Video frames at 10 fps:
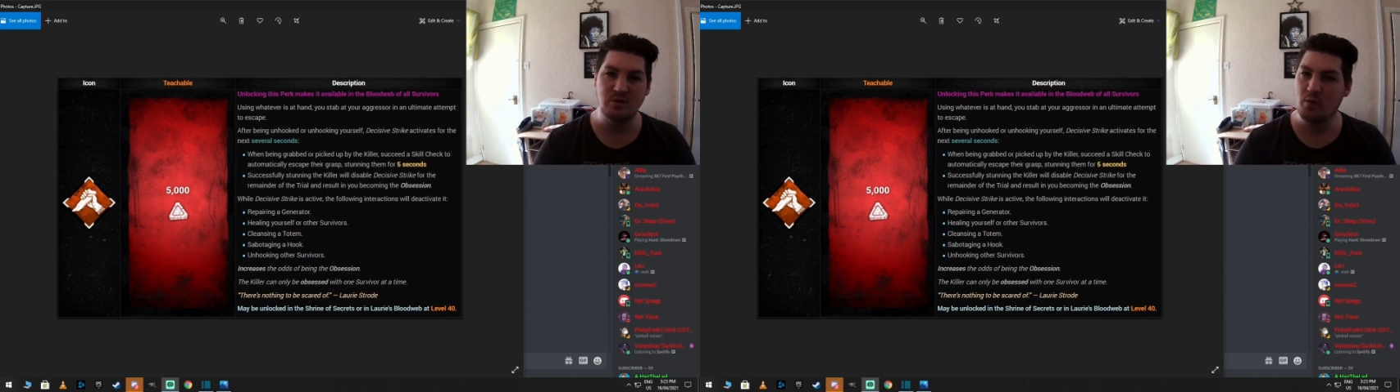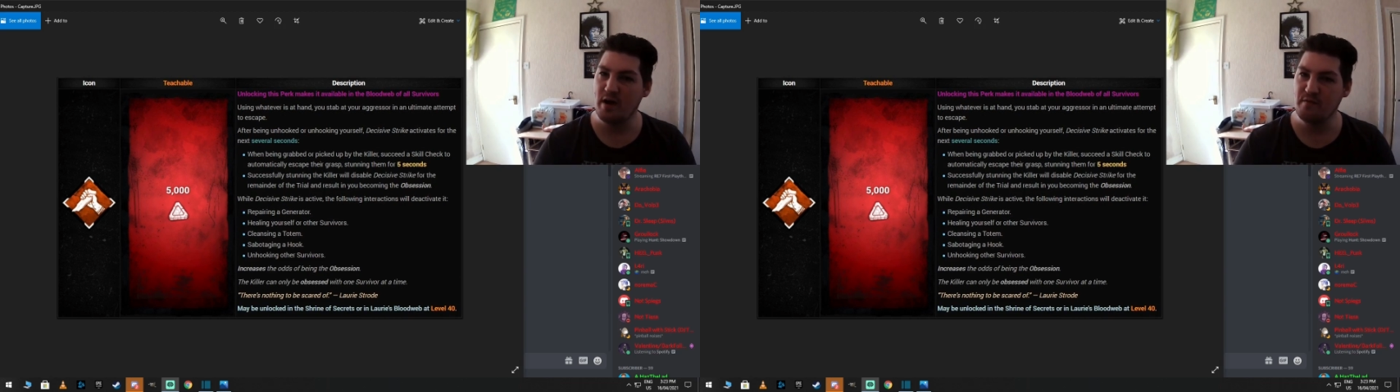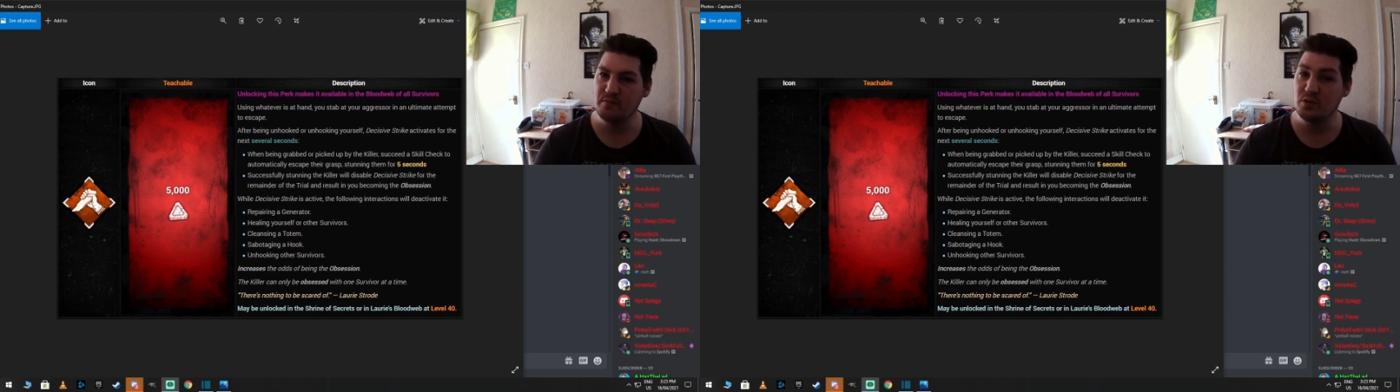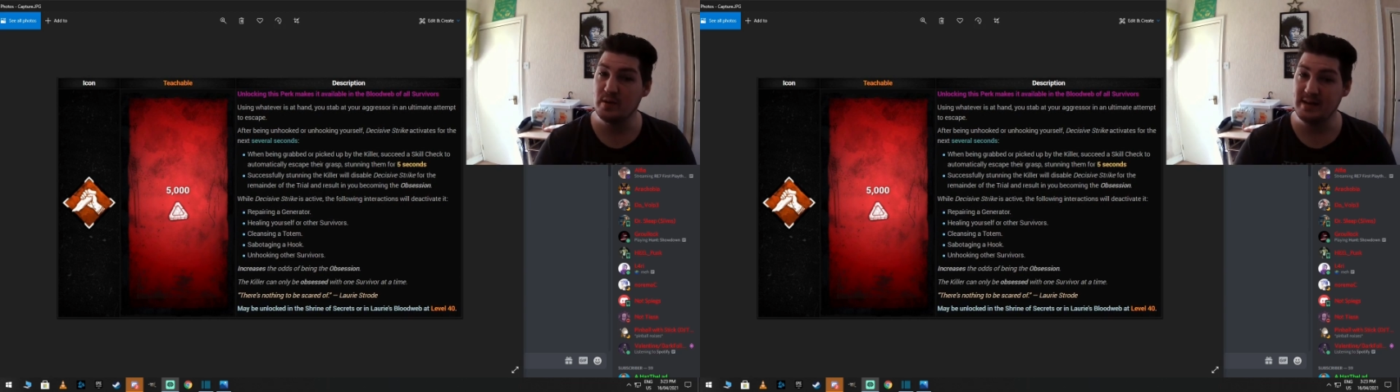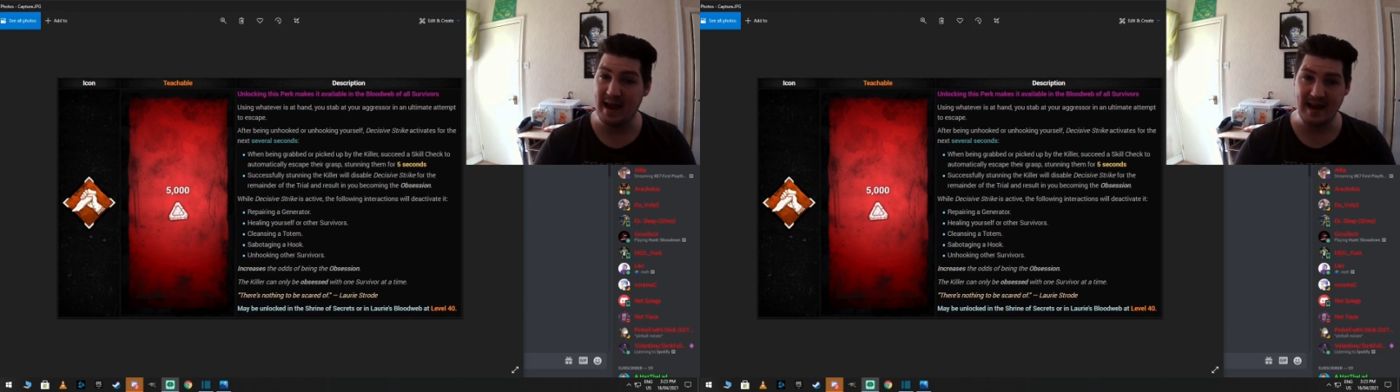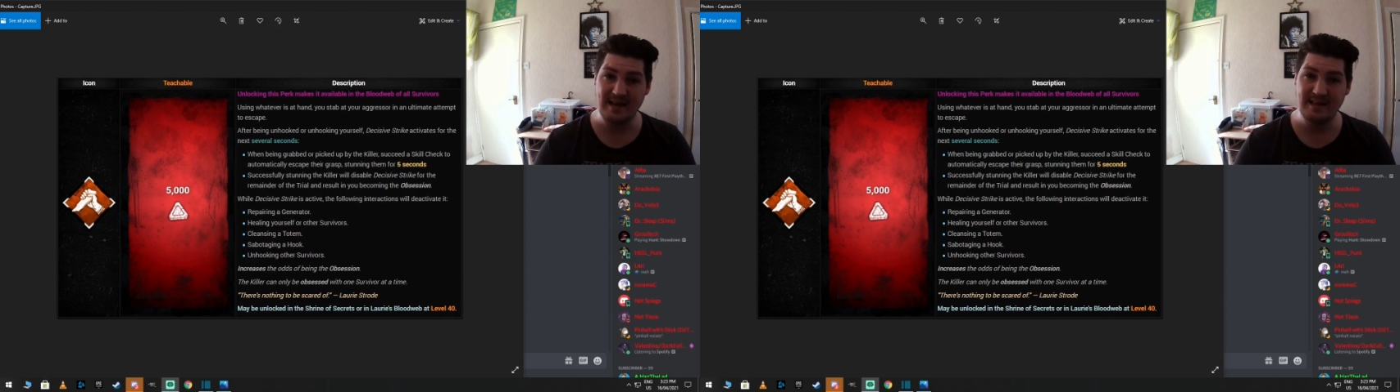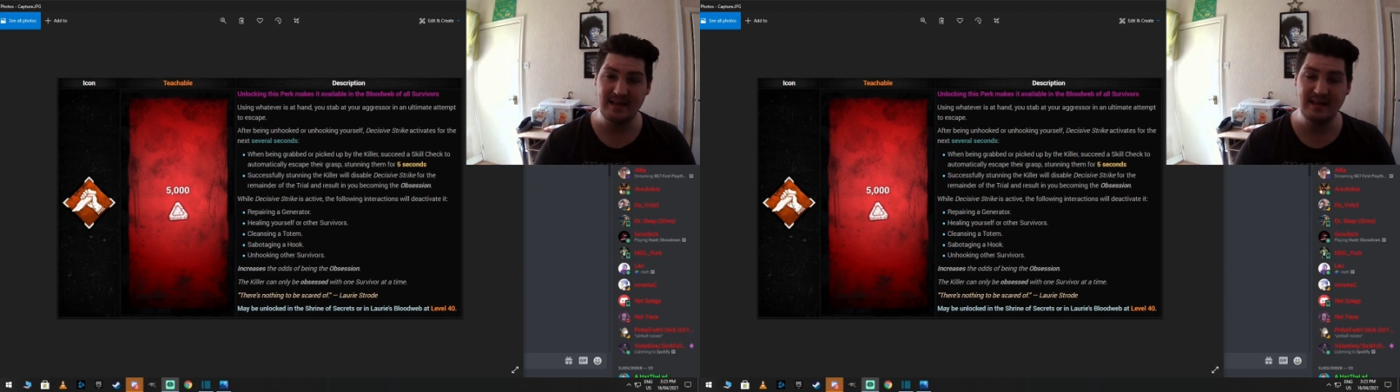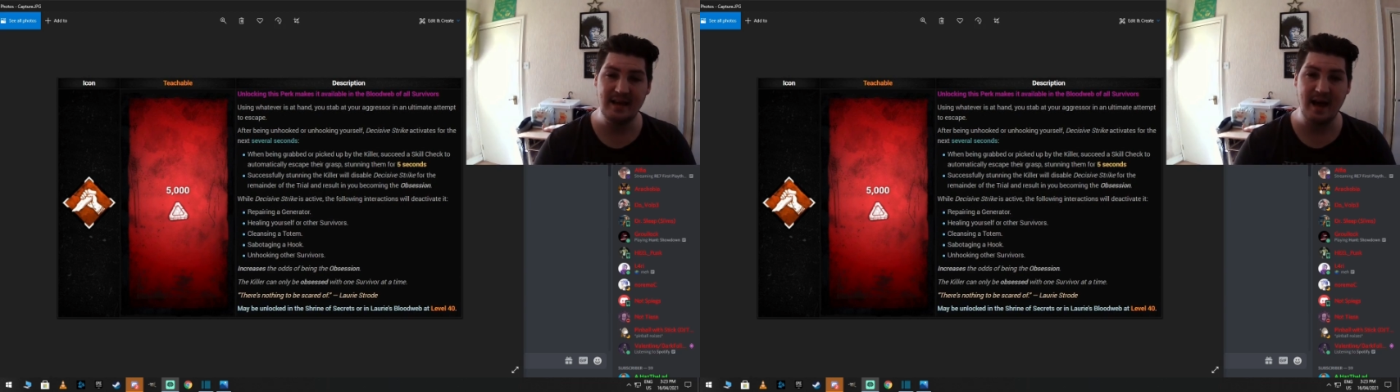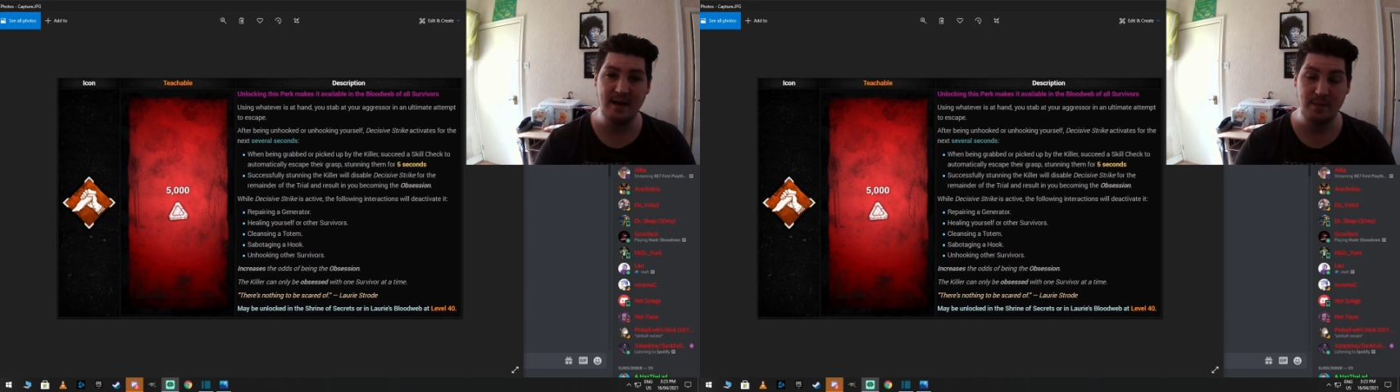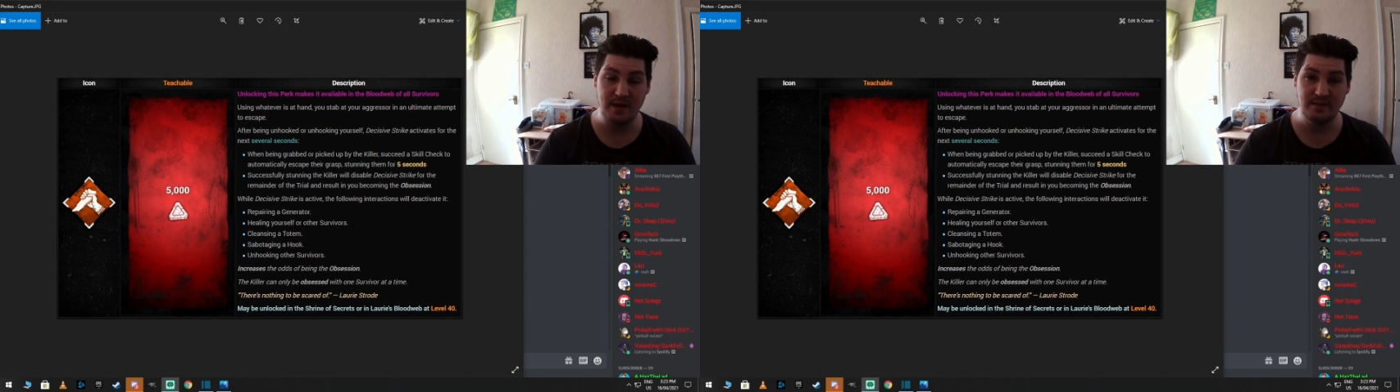away from doing anything in the
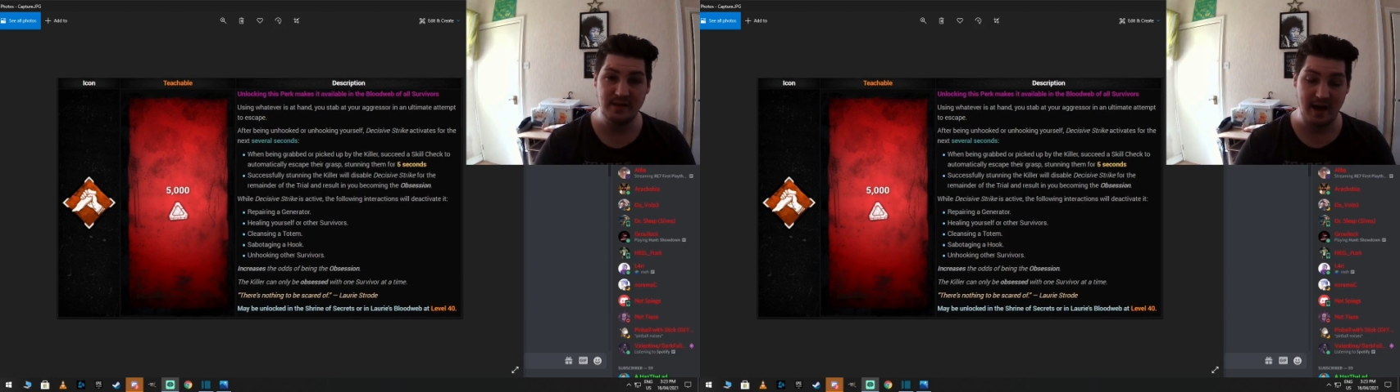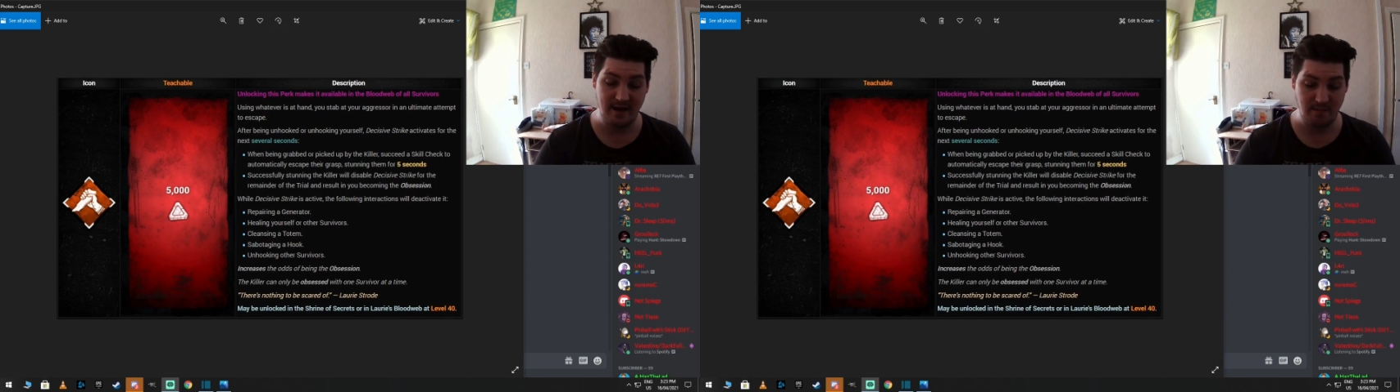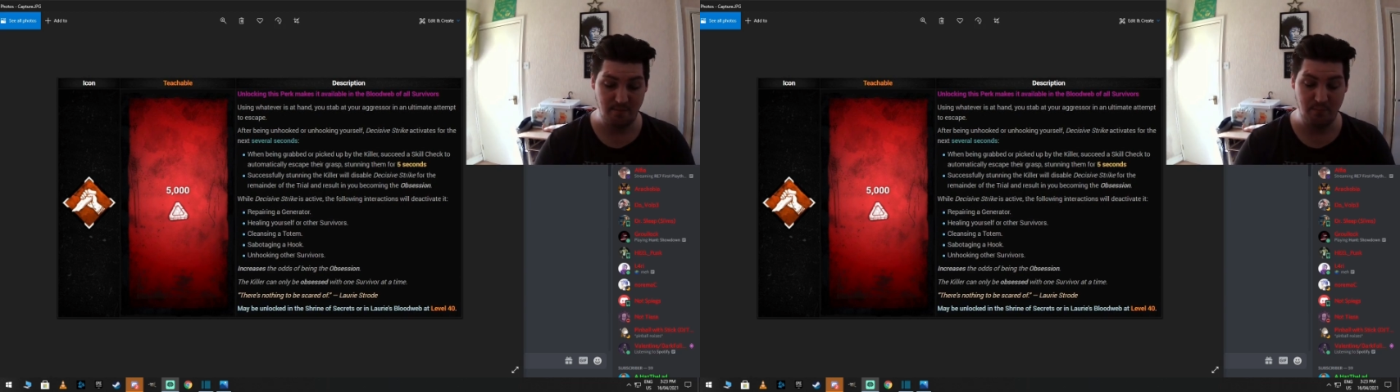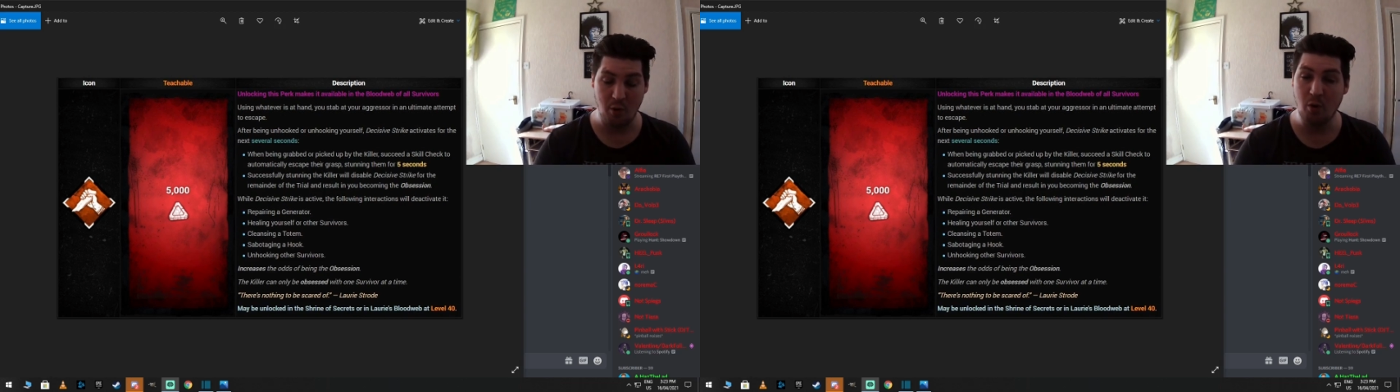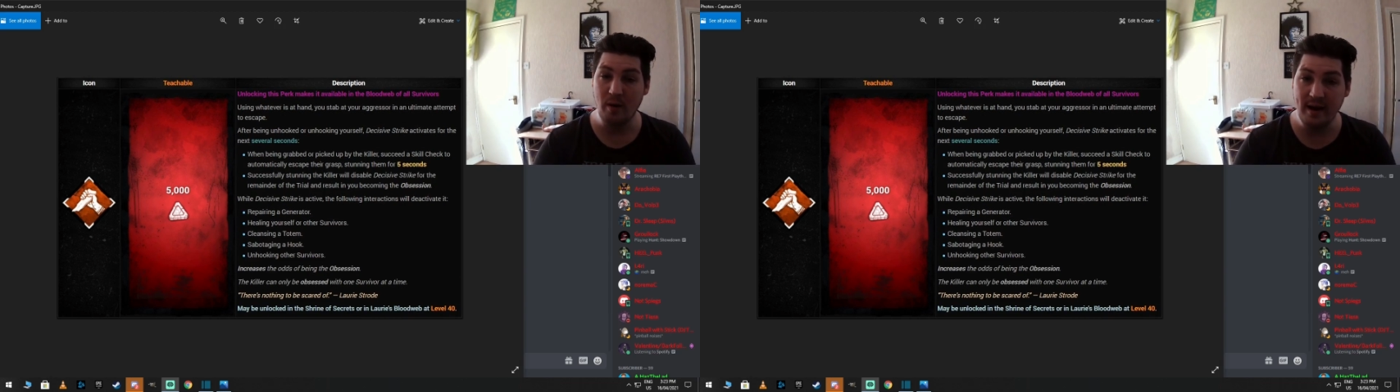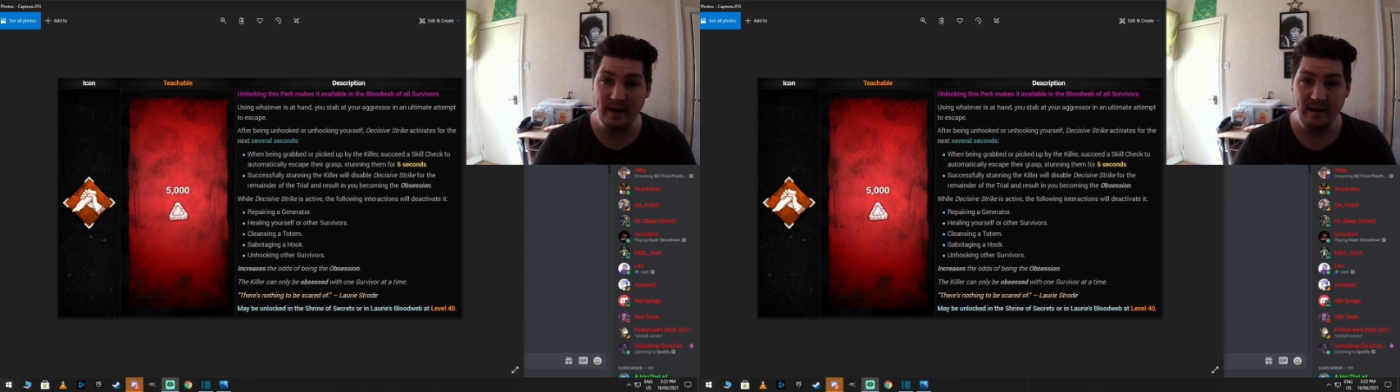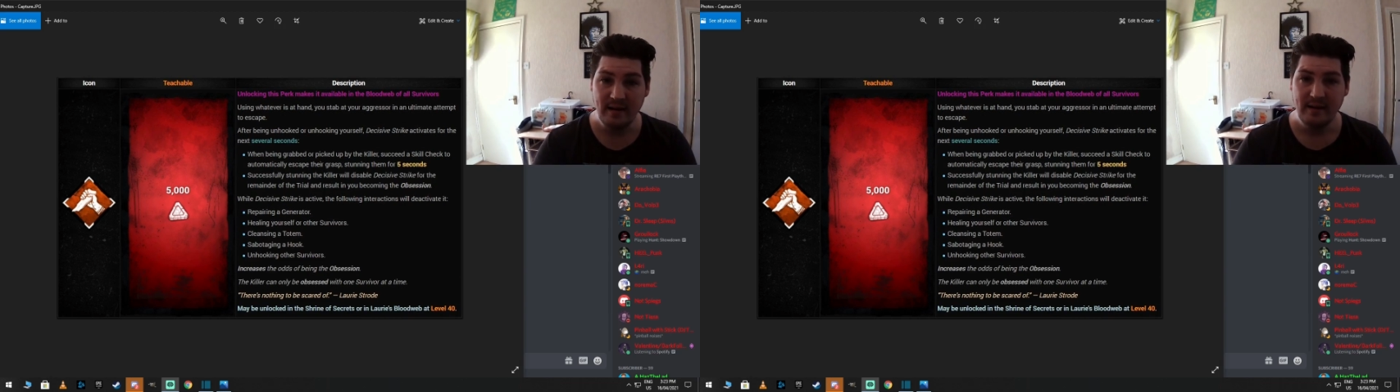game is A, boring,